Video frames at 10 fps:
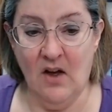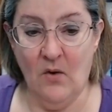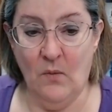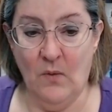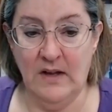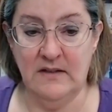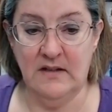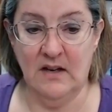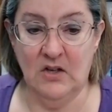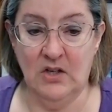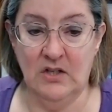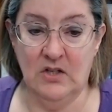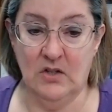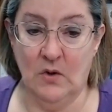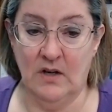what's a good
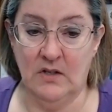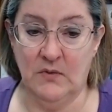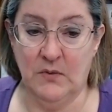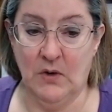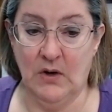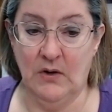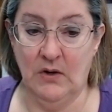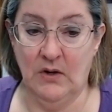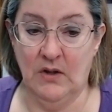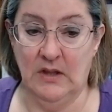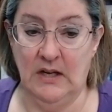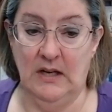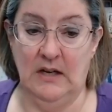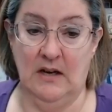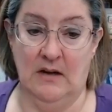source for
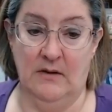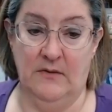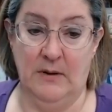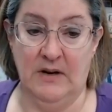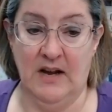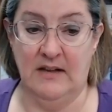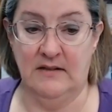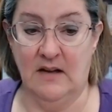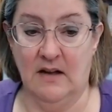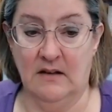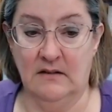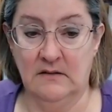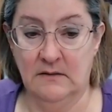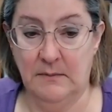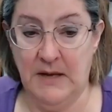the Faber-Castell
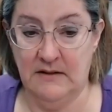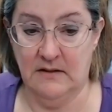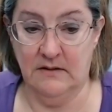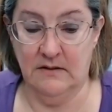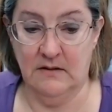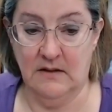pencils?